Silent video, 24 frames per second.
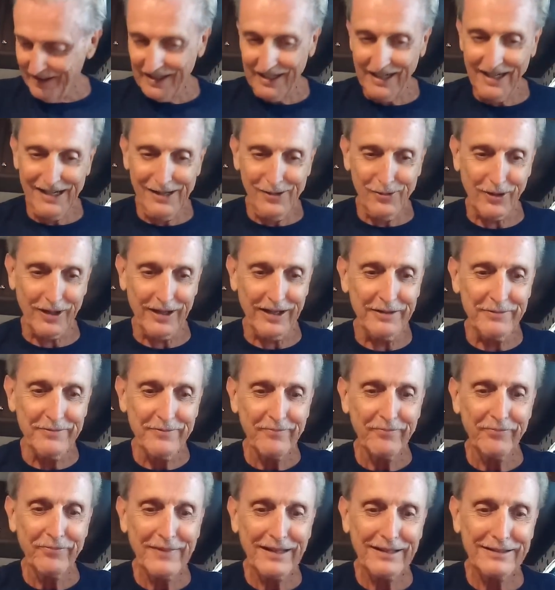Anyway,
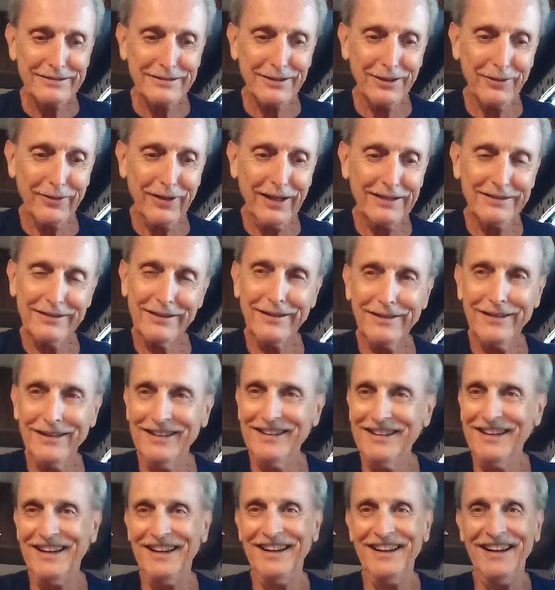so
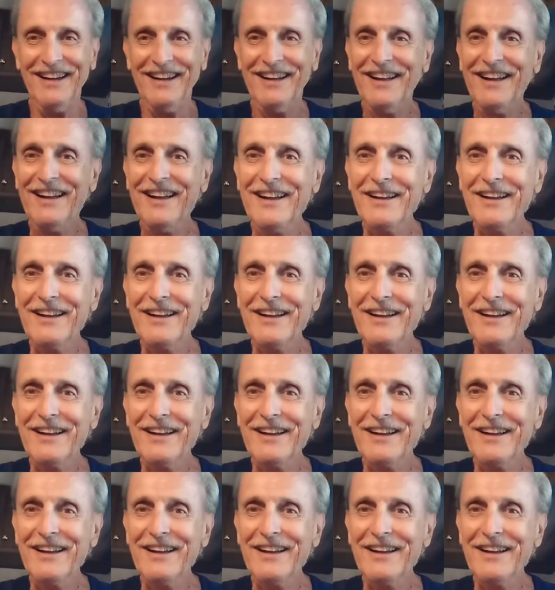that,